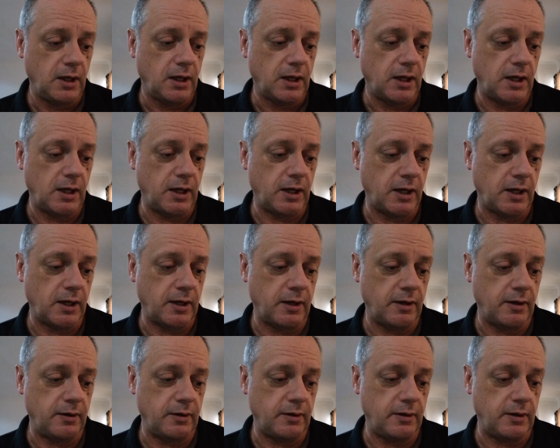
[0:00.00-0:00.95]

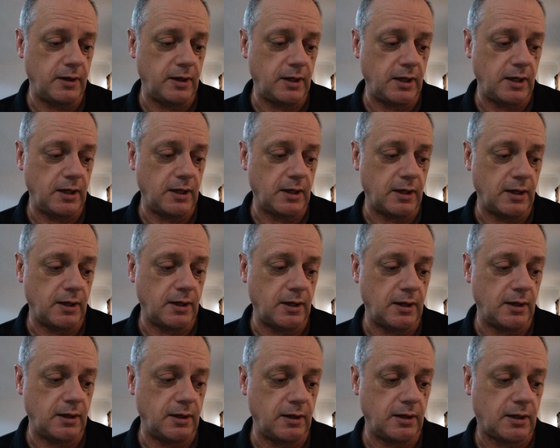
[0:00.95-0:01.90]
uh,
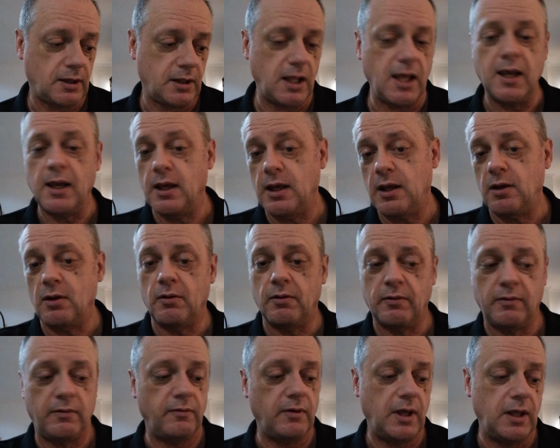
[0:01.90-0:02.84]

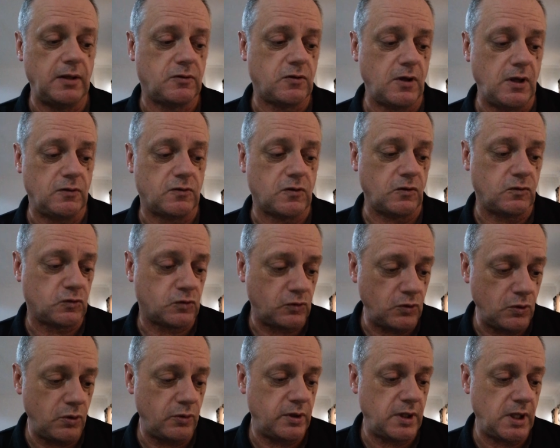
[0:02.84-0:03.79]
it's a
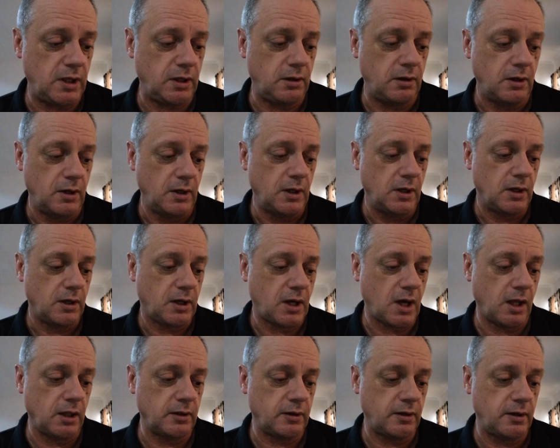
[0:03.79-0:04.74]
soothing
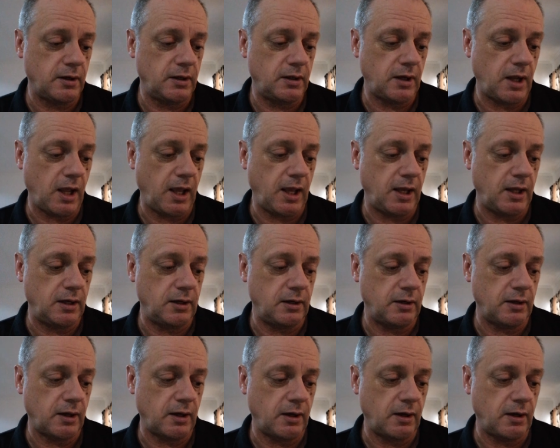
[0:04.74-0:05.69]
color
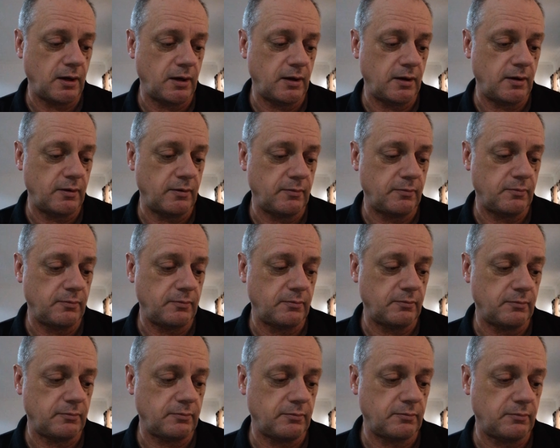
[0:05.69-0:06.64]
and
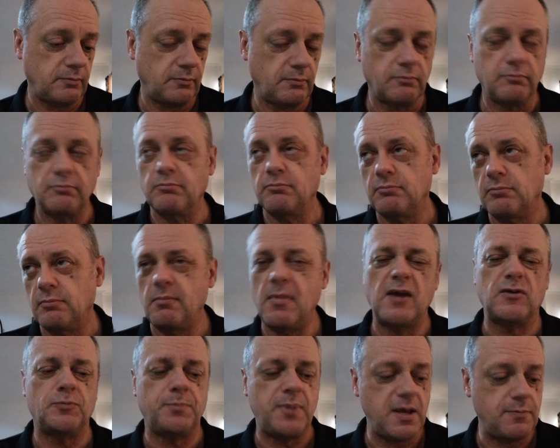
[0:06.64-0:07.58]

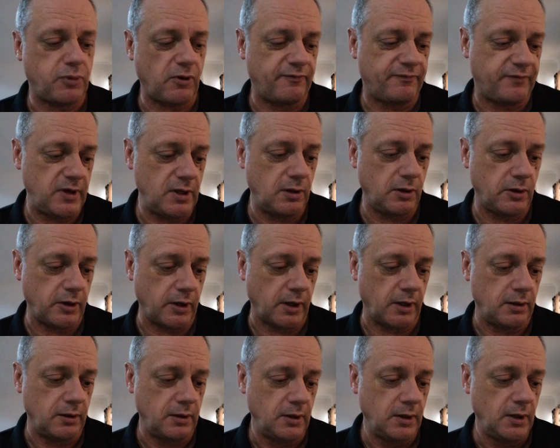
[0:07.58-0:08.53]
makes people feel
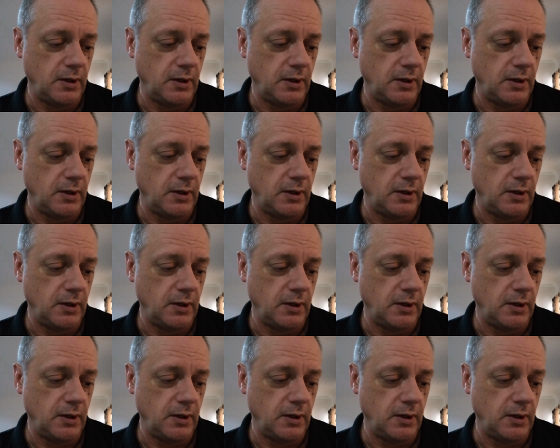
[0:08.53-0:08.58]
good.